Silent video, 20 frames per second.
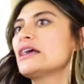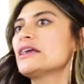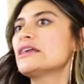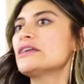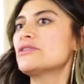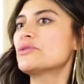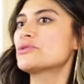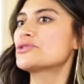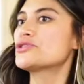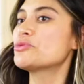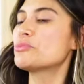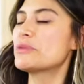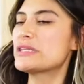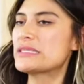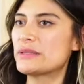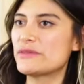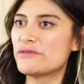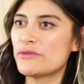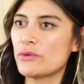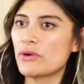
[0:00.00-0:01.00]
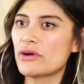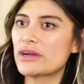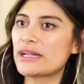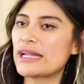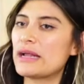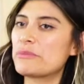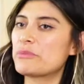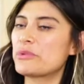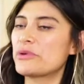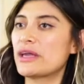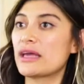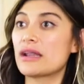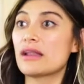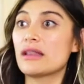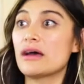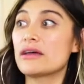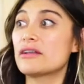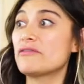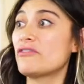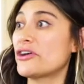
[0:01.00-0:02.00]
you know two months before we got a
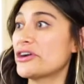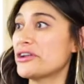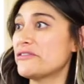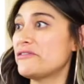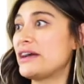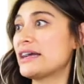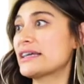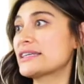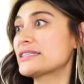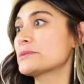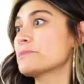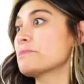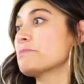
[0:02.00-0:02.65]
lot of artifacts